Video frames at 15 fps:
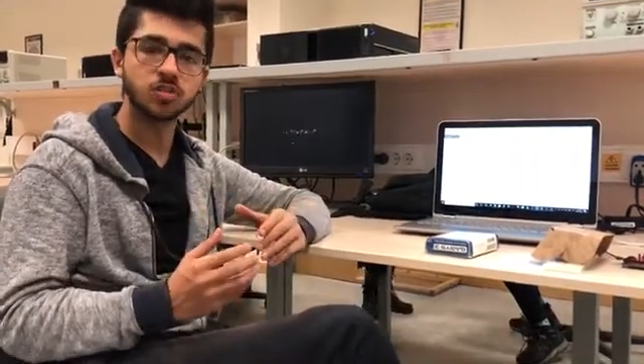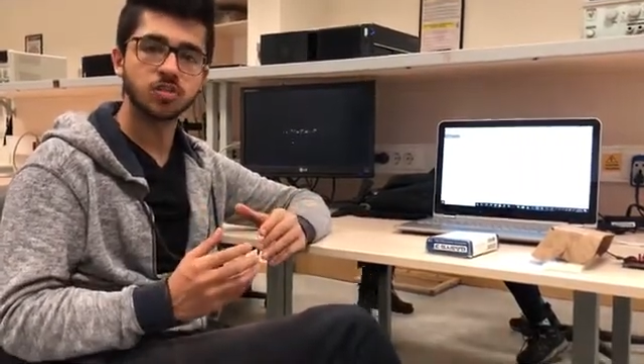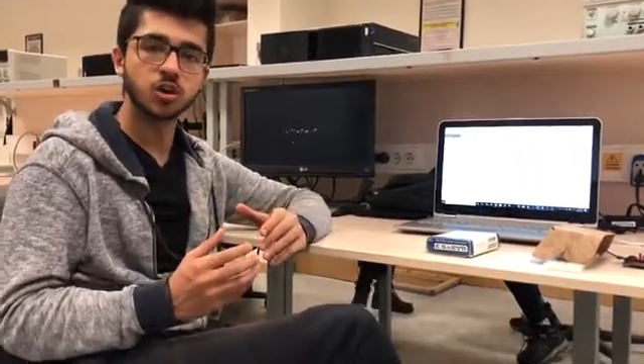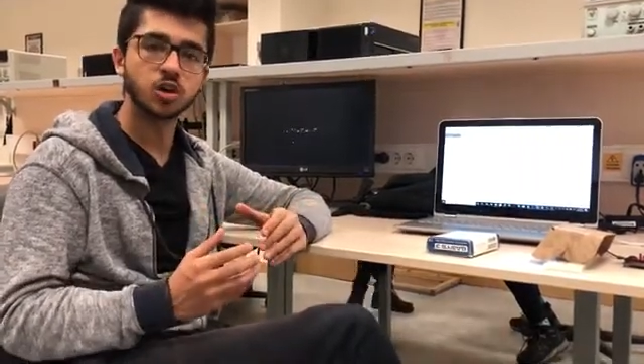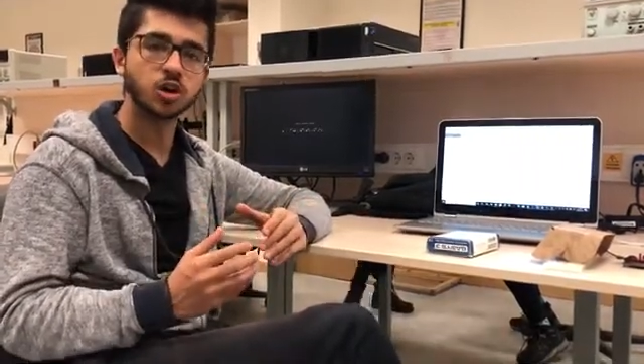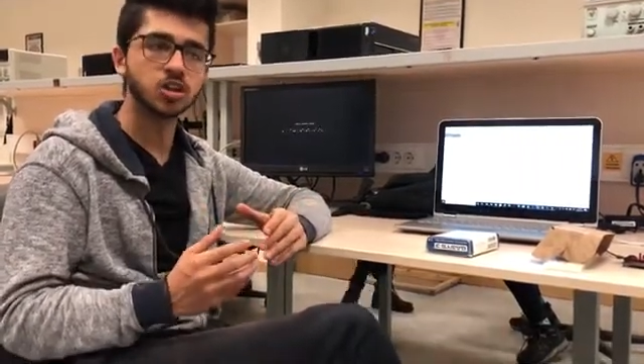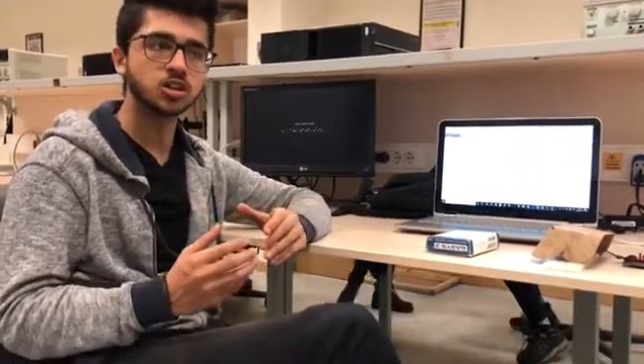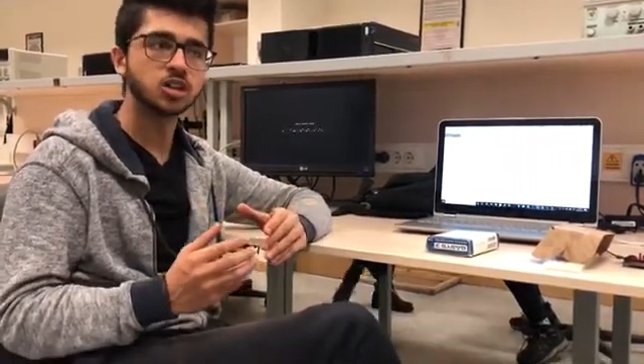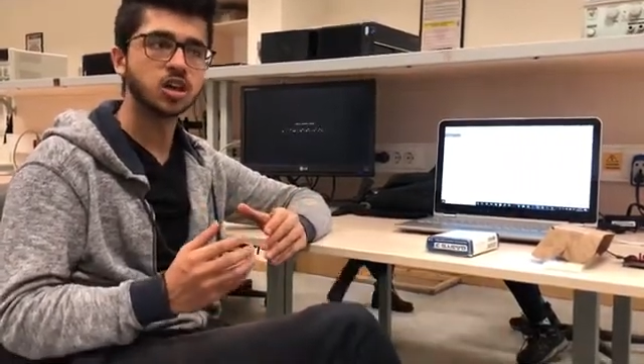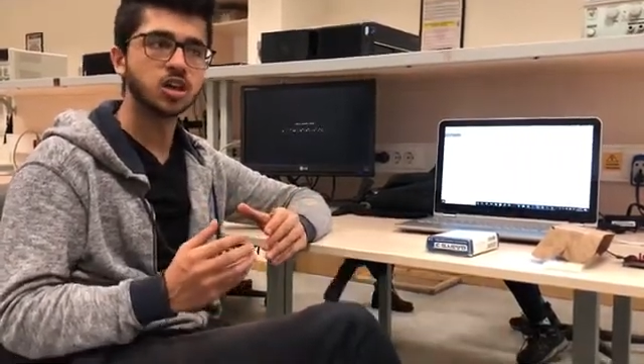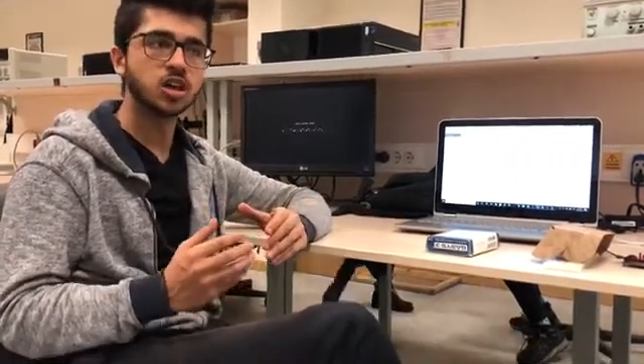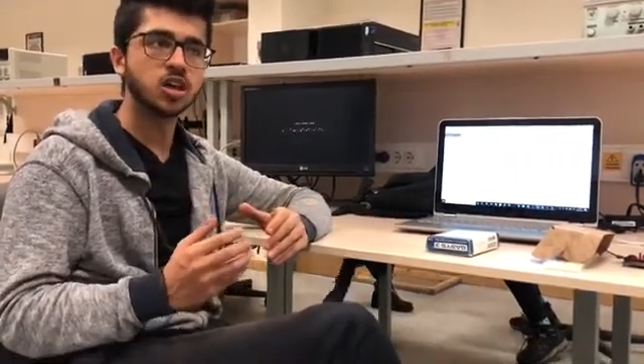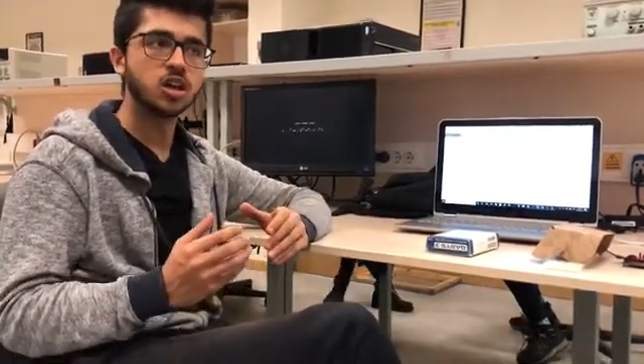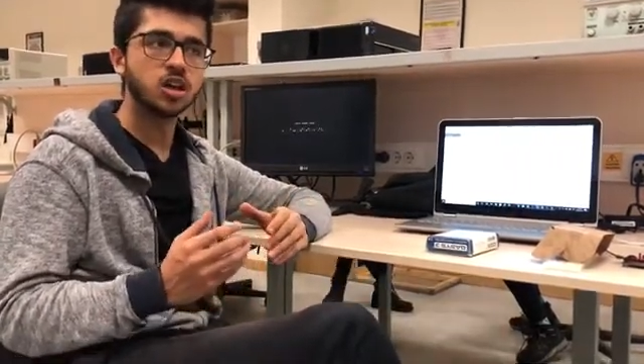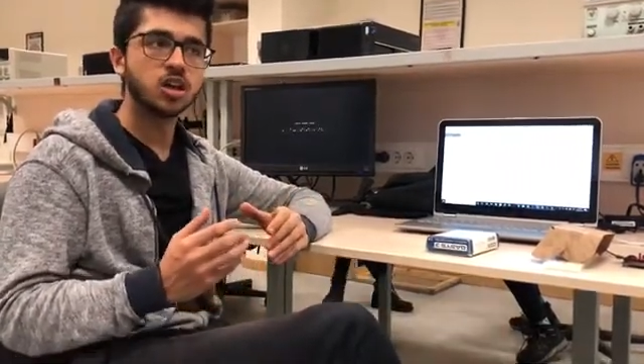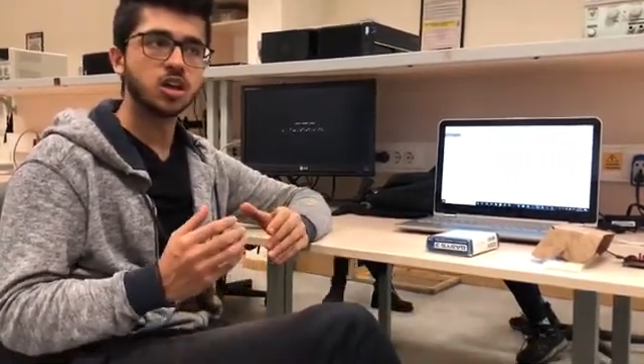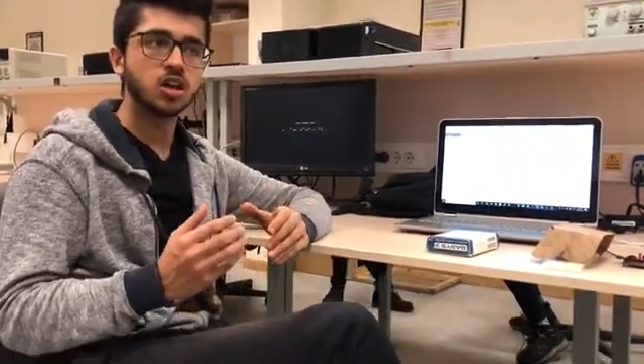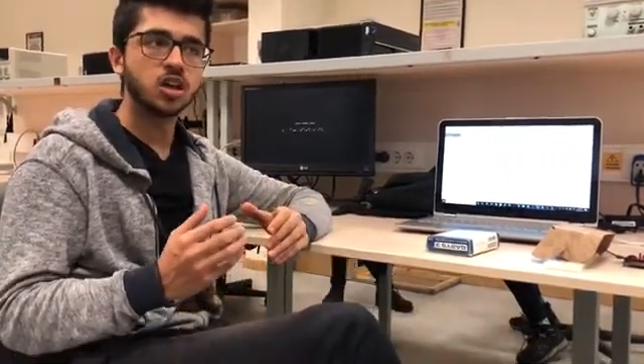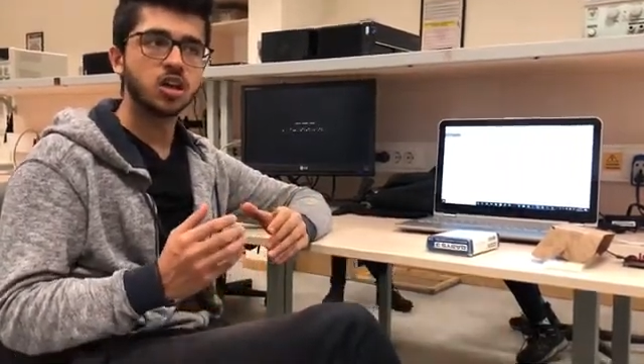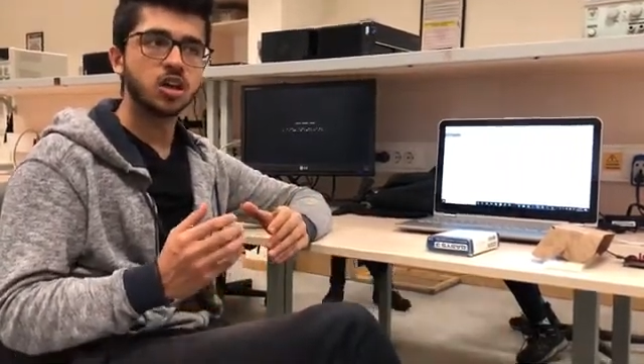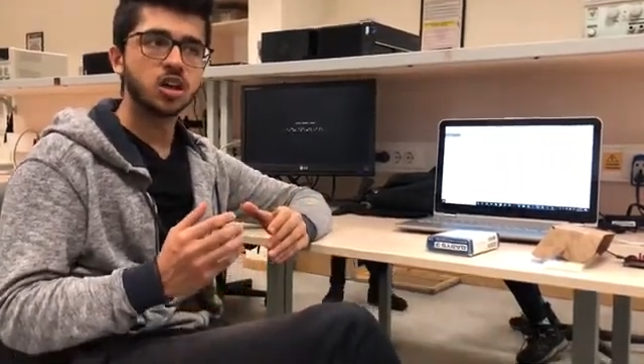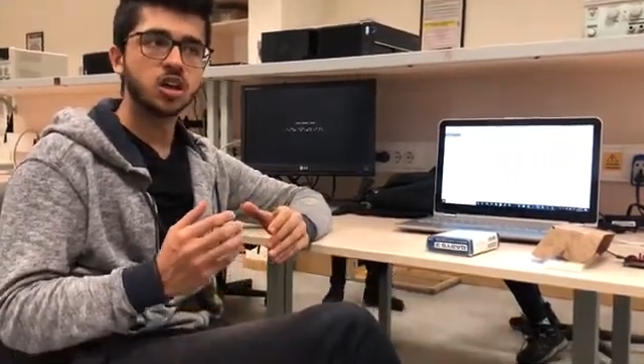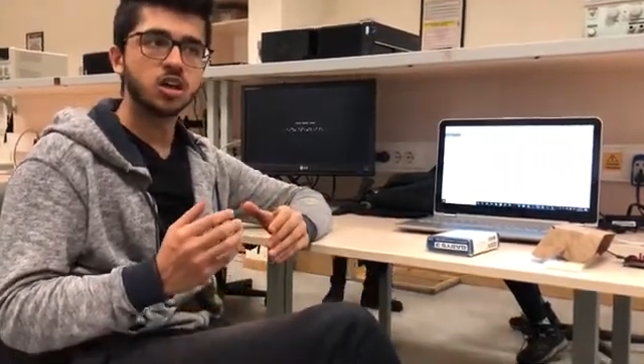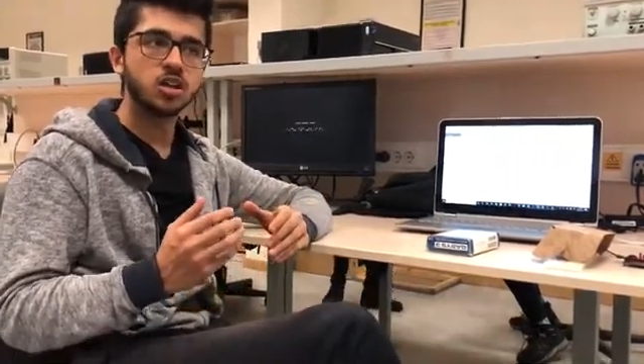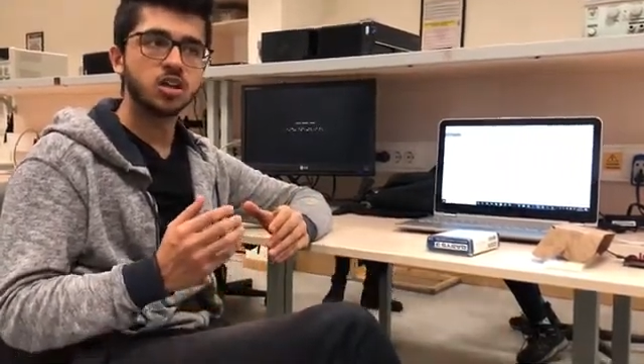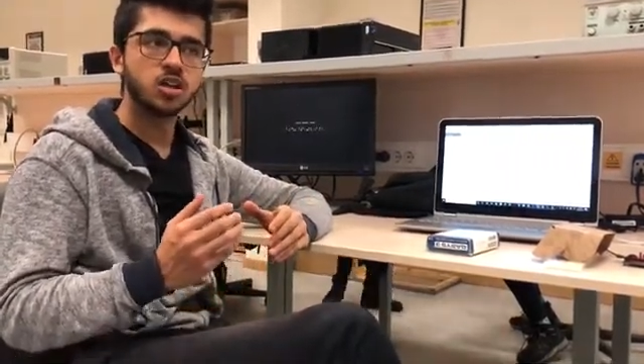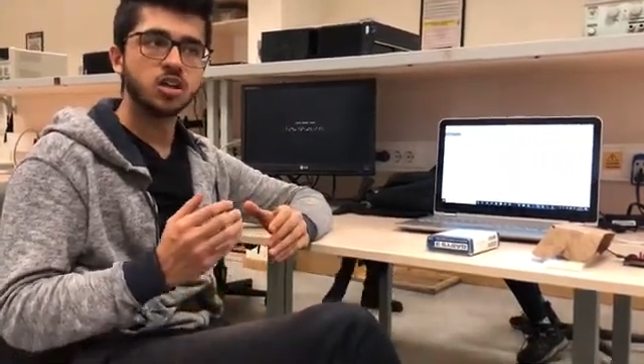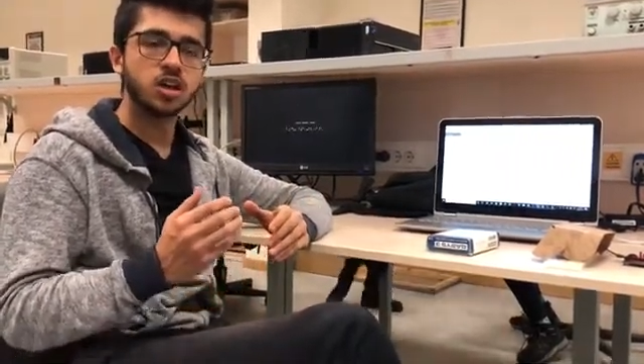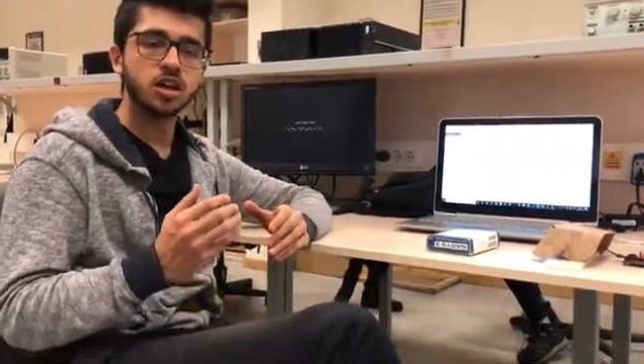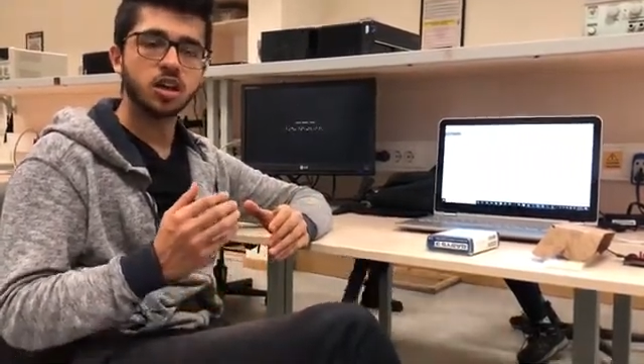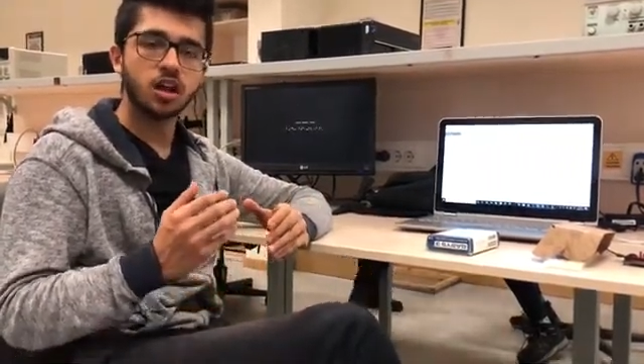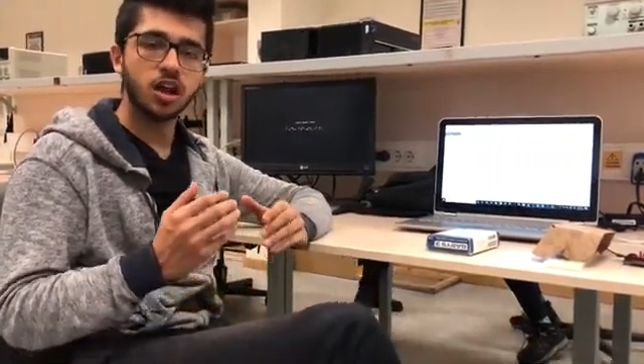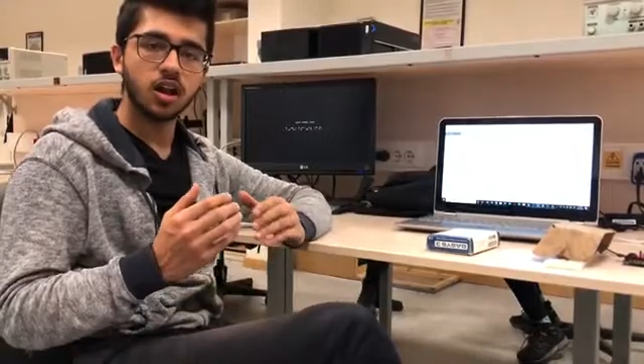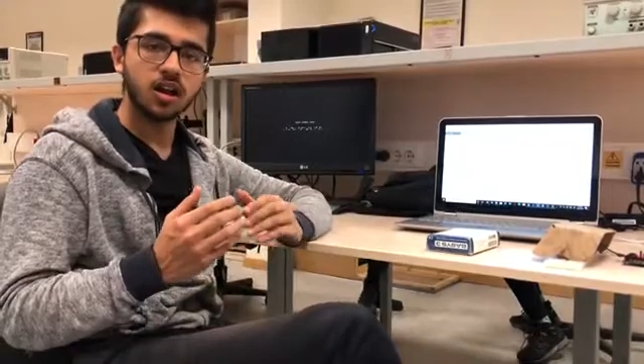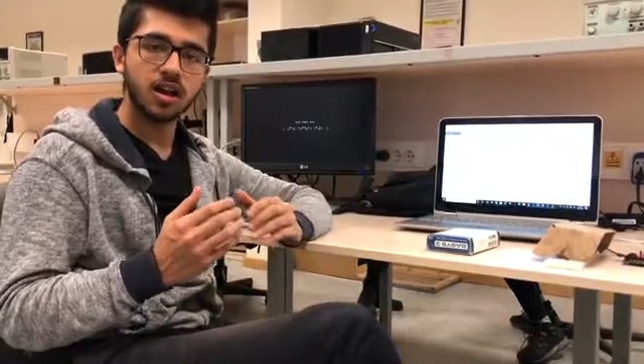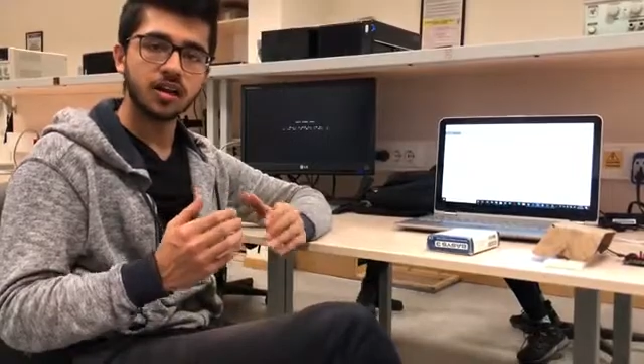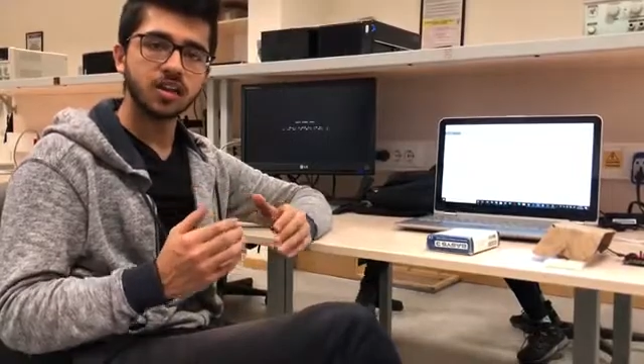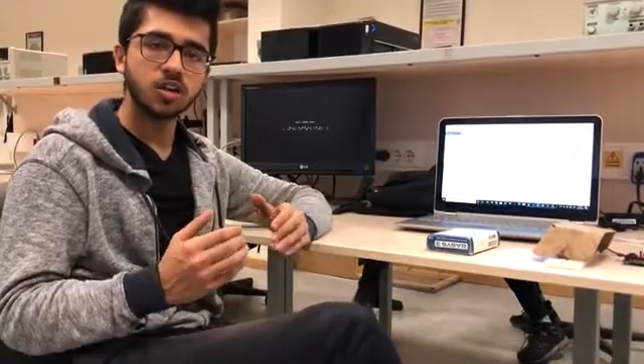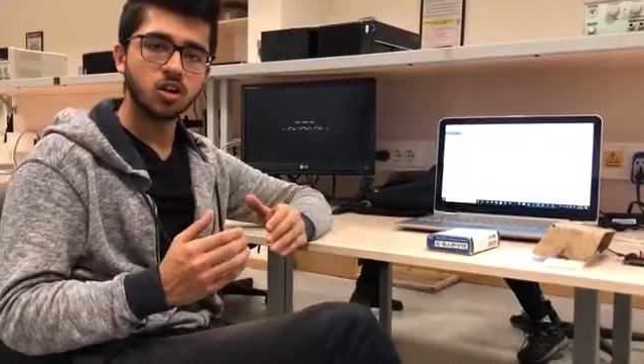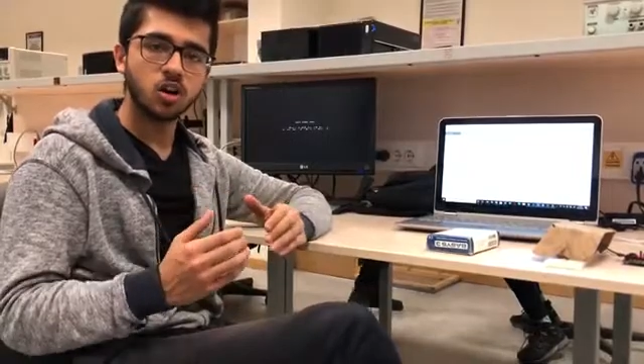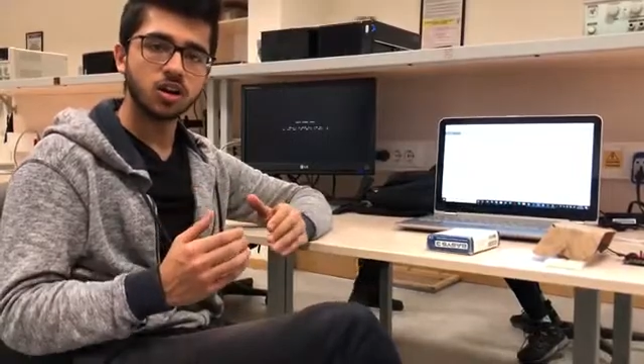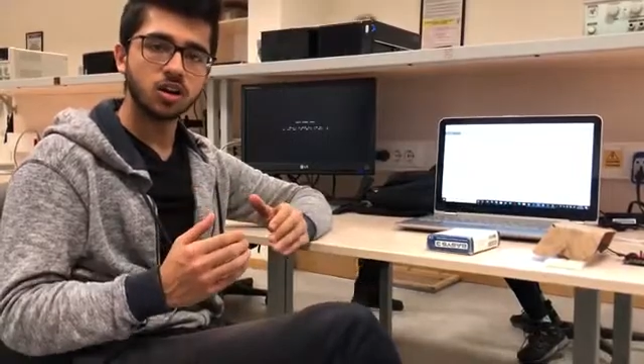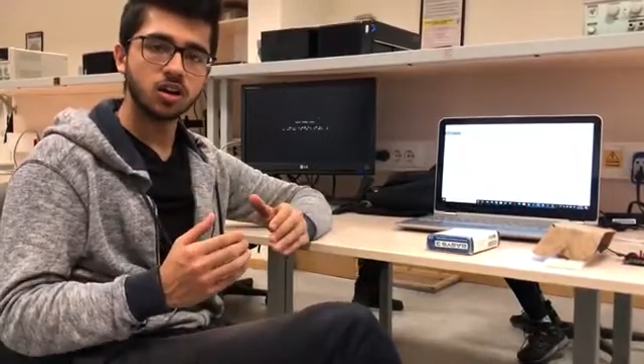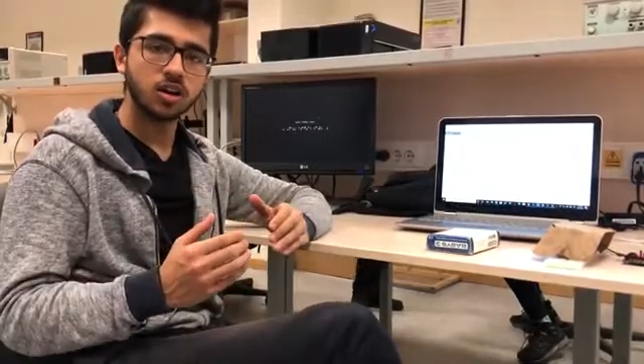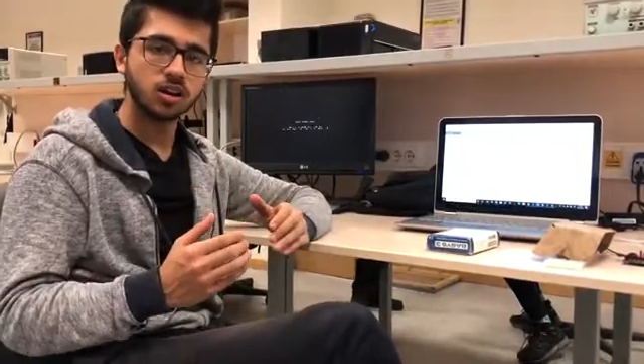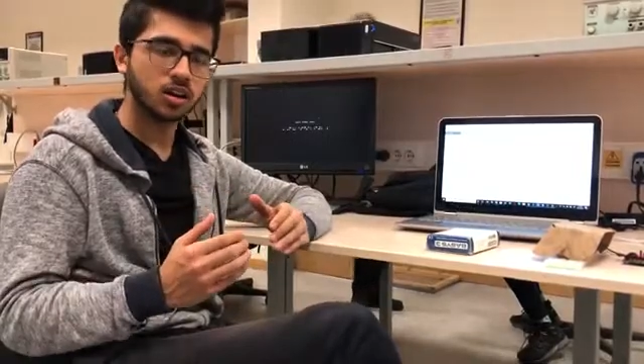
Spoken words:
because Later on,